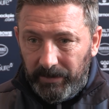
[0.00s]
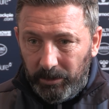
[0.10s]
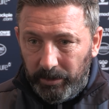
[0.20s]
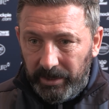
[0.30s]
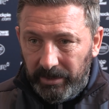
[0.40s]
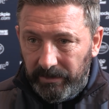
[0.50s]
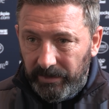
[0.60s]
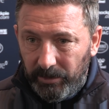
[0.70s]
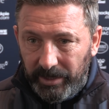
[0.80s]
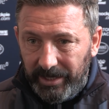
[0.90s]
They'll be
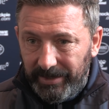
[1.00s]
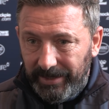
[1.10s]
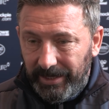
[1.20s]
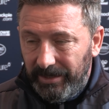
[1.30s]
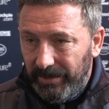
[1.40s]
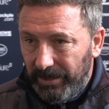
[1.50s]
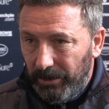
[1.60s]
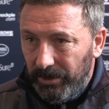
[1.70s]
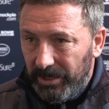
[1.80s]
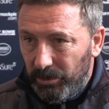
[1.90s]
feeling that day in, day
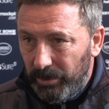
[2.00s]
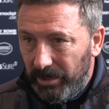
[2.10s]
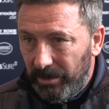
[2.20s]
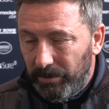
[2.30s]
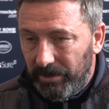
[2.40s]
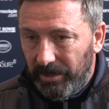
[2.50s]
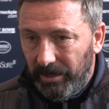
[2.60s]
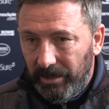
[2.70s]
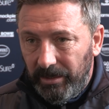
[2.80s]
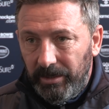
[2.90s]
out this week in
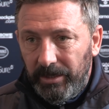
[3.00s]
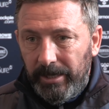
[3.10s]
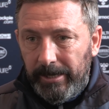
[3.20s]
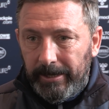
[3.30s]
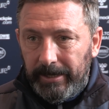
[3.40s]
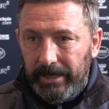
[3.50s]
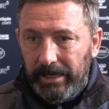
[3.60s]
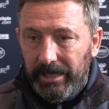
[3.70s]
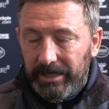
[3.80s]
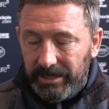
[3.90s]
particular.
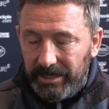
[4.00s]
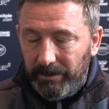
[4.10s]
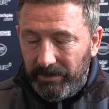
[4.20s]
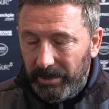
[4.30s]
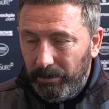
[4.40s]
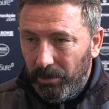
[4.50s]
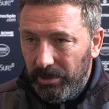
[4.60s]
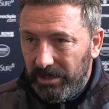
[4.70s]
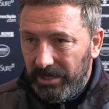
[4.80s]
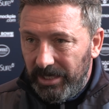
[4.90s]
It is the same 3
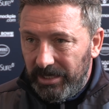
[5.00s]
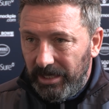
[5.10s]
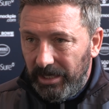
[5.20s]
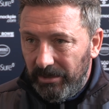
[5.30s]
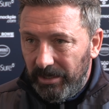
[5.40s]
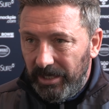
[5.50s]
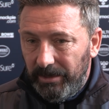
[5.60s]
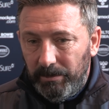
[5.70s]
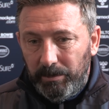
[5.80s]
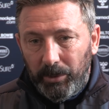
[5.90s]
points as any other
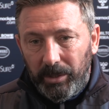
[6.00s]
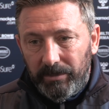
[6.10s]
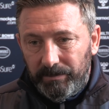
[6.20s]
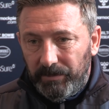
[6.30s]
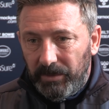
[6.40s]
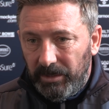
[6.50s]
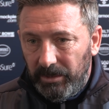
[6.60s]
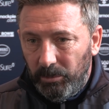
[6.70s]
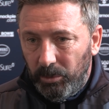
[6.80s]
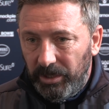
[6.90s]
game, but
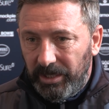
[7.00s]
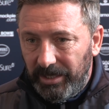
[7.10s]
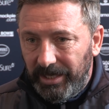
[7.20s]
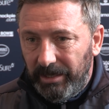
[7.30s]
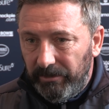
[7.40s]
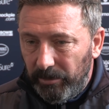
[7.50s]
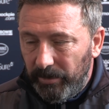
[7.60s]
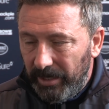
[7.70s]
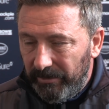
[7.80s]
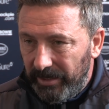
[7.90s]
what you can gain
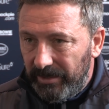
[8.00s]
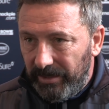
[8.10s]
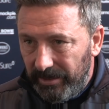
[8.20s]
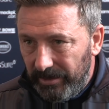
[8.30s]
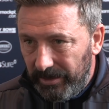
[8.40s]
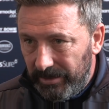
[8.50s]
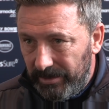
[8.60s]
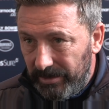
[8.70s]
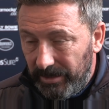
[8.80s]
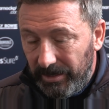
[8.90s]
from that victory
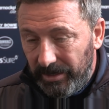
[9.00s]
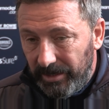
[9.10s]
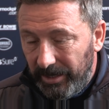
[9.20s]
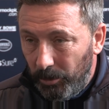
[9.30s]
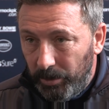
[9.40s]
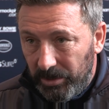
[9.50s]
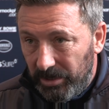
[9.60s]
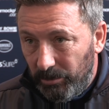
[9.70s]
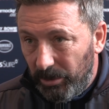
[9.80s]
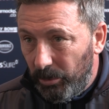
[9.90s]
is it can help us
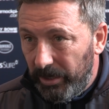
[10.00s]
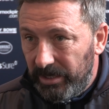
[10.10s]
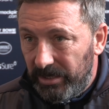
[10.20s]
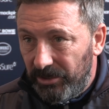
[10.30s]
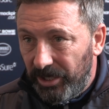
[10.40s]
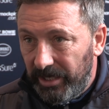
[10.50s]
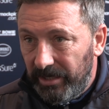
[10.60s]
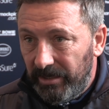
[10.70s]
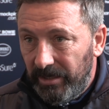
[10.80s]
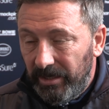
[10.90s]
in our quest to try
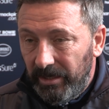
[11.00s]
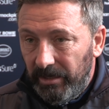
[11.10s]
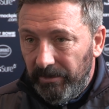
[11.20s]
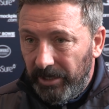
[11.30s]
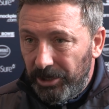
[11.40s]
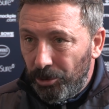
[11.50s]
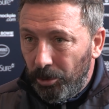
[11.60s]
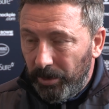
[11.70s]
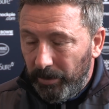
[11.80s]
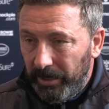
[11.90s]
and finish
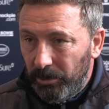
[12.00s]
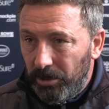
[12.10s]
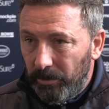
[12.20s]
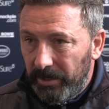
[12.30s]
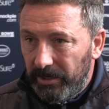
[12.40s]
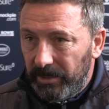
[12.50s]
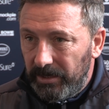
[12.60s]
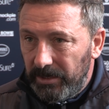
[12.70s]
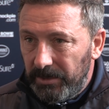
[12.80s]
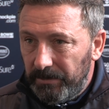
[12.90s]
top of the pile coming into the season.